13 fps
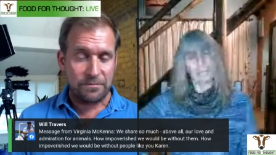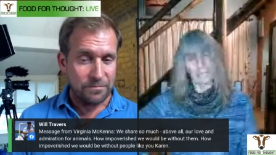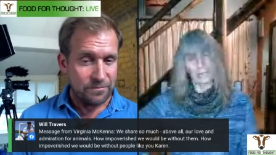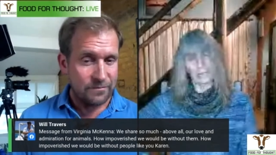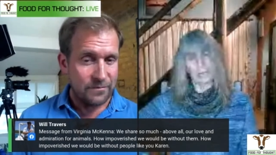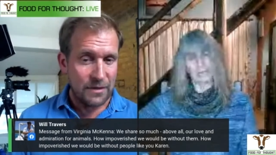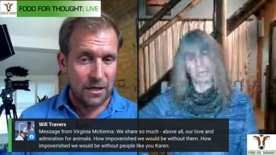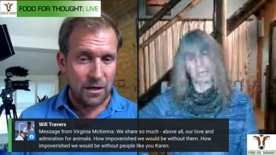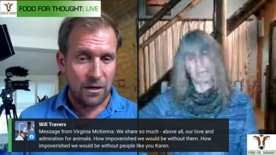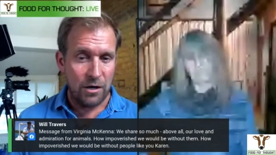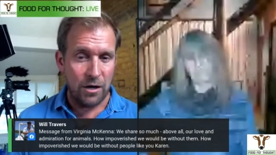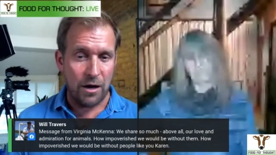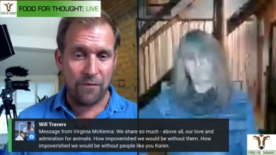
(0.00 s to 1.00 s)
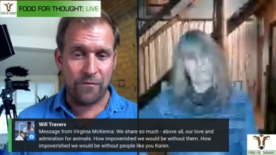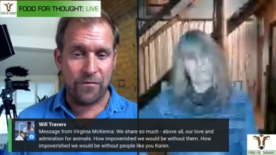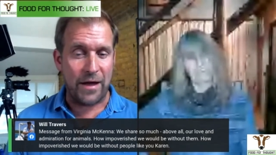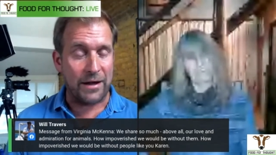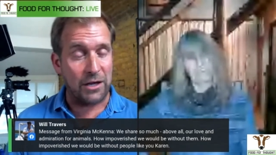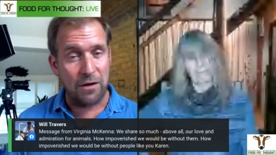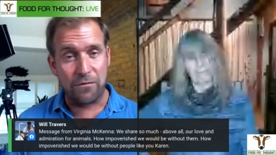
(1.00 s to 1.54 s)
Thank you.
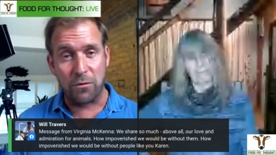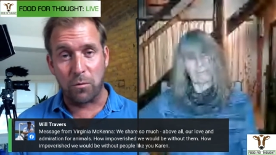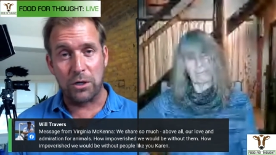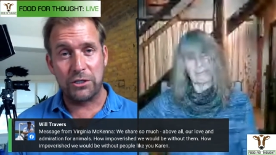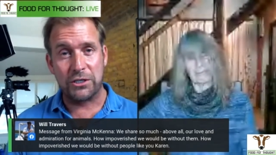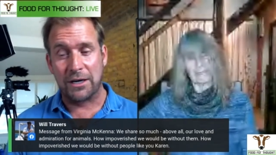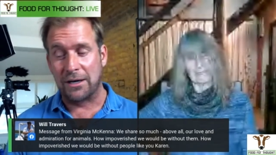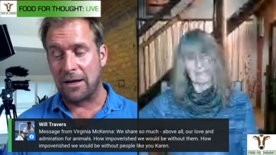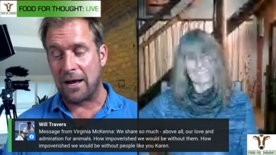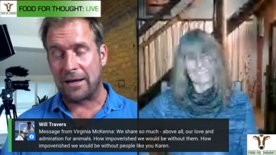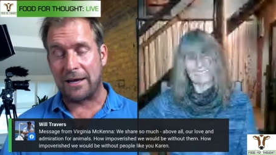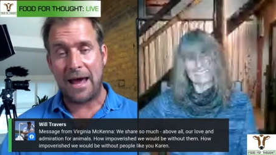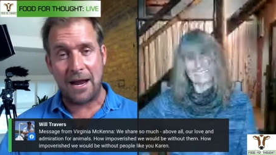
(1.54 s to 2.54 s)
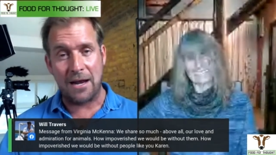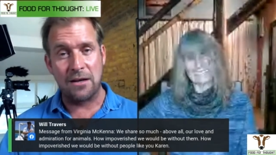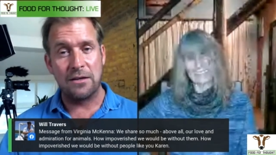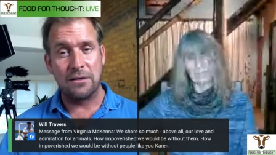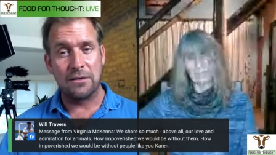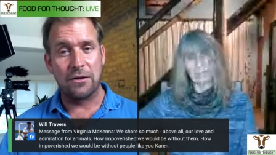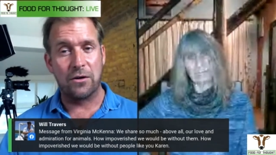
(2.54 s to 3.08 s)
Thank you for watching again.
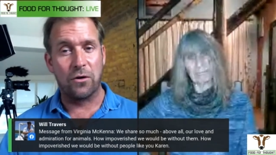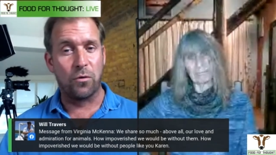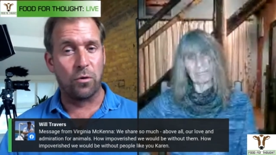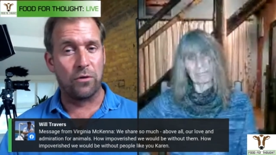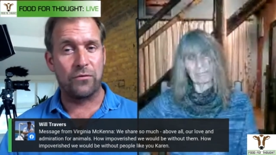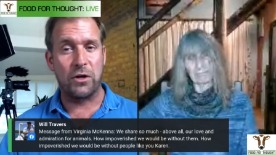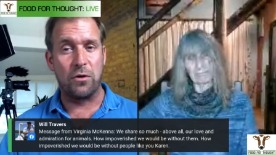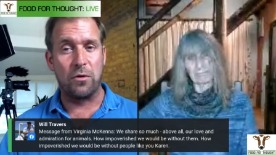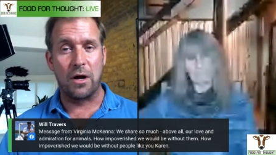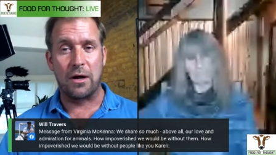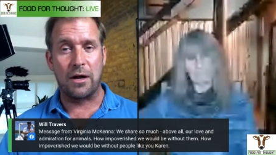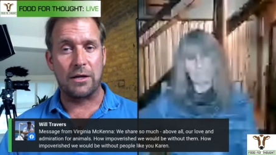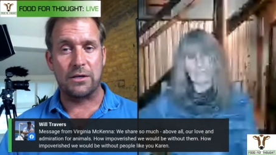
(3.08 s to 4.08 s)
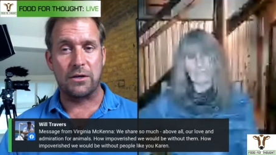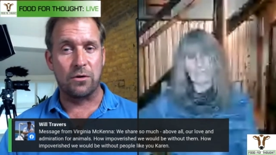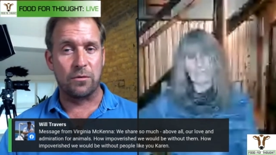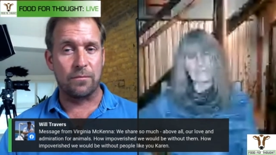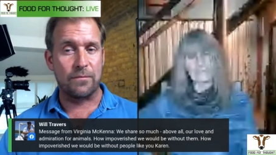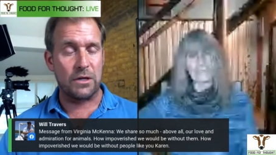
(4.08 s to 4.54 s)
All of you, uh, you're,